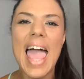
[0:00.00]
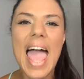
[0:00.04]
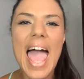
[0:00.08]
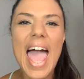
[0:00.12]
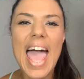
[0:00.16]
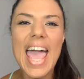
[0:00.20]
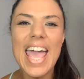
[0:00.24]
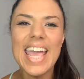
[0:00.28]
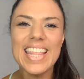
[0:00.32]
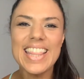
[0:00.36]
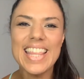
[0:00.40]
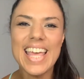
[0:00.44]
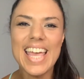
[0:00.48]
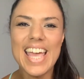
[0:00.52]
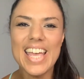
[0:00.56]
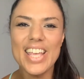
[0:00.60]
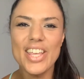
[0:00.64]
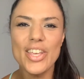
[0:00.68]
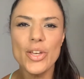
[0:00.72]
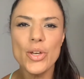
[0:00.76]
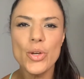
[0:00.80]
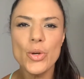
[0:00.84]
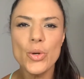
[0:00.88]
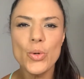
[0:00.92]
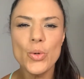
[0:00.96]
Hey there,
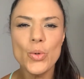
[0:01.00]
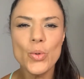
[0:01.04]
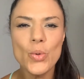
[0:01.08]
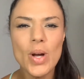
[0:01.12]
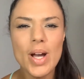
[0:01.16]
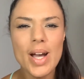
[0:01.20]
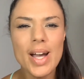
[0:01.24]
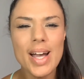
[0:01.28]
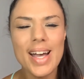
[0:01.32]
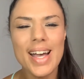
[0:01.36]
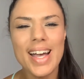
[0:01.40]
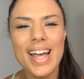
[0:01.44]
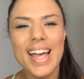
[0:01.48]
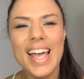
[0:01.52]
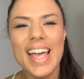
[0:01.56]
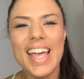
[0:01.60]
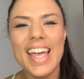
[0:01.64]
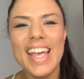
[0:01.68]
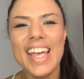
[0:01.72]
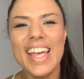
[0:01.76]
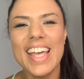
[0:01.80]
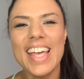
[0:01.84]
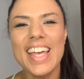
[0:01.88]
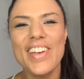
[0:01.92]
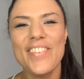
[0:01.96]
you.
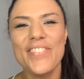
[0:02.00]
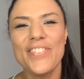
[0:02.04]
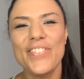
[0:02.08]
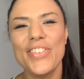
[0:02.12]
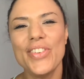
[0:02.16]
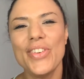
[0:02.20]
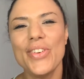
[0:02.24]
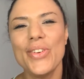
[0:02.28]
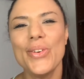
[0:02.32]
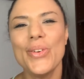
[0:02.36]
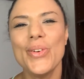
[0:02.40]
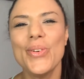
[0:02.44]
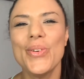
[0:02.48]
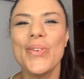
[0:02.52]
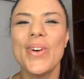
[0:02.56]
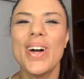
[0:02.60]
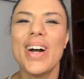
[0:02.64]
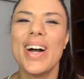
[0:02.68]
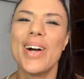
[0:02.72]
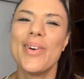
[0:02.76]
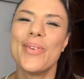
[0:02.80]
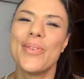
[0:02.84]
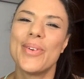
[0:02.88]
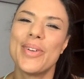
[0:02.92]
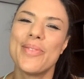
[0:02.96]
If you
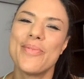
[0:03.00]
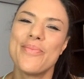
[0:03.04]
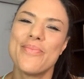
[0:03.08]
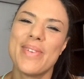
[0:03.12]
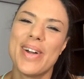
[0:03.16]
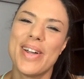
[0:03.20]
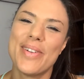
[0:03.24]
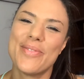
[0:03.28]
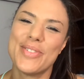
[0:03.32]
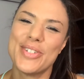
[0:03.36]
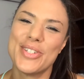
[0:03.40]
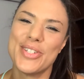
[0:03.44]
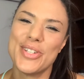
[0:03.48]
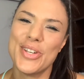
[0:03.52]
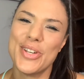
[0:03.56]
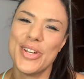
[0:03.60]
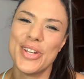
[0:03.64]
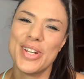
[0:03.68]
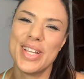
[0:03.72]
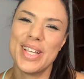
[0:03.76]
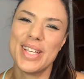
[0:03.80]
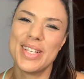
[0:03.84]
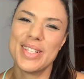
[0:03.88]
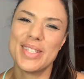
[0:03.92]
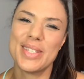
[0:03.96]
are one of my
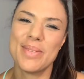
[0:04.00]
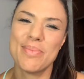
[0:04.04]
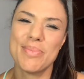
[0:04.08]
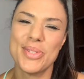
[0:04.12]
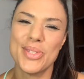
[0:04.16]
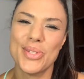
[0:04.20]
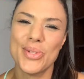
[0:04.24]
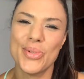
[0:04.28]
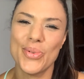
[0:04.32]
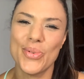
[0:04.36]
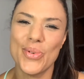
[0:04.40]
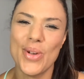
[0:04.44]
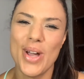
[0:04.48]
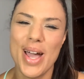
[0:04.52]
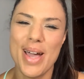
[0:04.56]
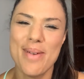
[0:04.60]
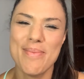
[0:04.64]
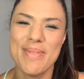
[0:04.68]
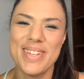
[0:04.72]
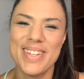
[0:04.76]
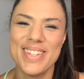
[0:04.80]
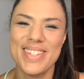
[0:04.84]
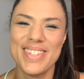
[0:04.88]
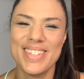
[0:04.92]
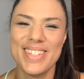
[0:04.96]
returning
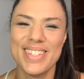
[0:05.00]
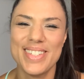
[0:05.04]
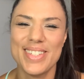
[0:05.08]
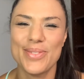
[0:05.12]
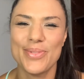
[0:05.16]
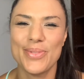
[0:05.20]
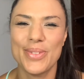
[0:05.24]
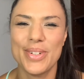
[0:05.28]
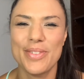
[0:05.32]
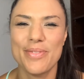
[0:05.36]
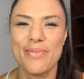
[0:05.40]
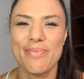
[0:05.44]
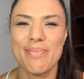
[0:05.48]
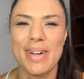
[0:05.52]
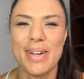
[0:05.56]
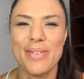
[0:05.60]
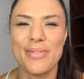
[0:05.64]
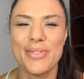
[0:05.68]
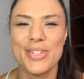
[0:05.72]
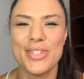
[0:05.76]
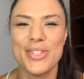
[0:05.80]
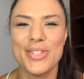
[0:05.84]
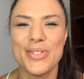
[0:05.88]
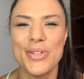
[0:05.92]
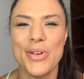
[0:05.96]
subscribers, one of my
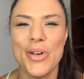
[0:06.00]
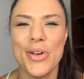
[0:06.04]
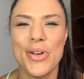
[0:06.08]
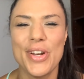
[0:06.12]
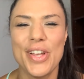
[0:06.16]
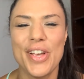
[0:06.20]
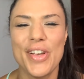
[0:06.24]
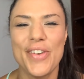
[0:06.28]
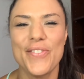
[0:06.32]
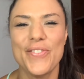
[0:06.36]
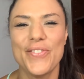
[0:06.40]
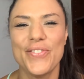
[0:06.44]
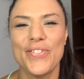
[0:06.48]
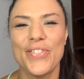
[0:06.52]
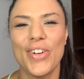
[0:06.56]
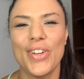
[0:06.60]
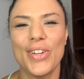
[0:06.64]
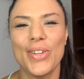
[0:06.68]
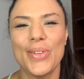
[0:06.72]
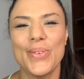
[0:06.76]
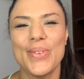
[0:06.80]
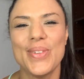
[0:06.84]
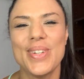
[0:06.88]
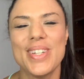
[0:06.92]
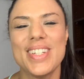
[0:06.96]
returning
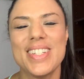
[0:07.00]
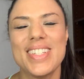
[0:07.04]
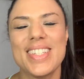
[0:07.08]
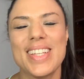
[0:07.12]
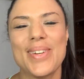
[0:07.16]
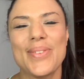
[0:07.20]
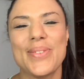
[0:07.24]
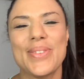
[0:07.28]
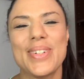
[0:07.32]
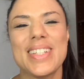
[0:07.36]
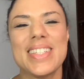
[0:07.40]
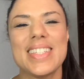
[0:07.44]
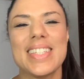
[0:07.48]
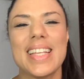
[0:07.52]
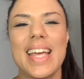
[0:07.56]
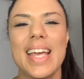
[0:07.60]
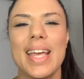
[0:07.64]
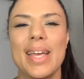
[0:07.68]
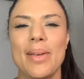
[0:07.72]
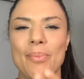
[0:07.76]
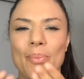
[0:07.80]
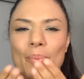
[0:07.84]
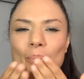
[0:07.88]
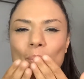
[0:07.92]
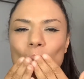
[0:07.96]
followers, I want to
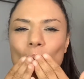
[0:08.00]
say